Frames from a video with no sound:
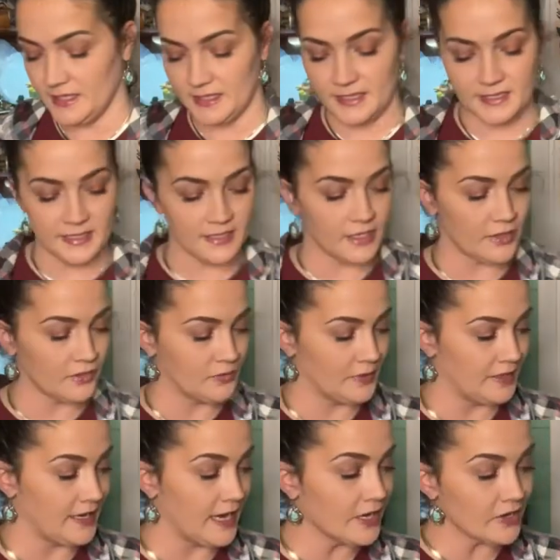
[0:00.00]
this is another
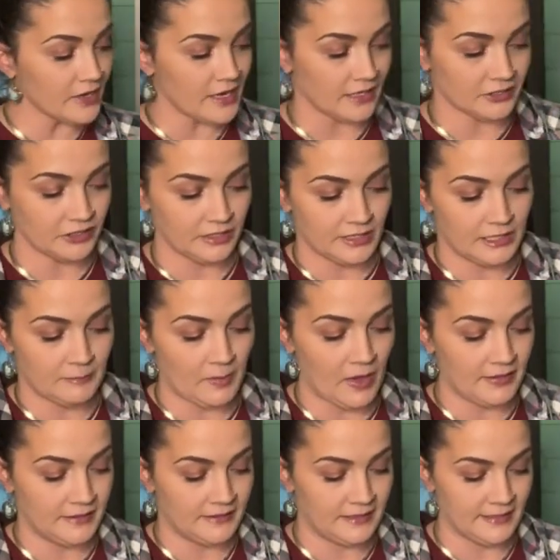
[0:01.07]
one. Erin actually
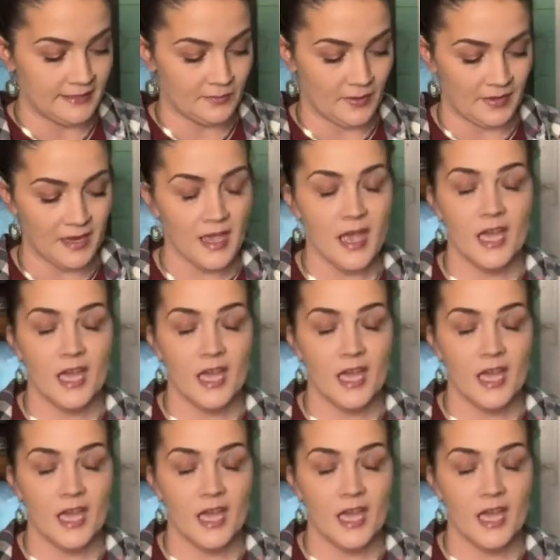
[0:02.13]
spotted this one.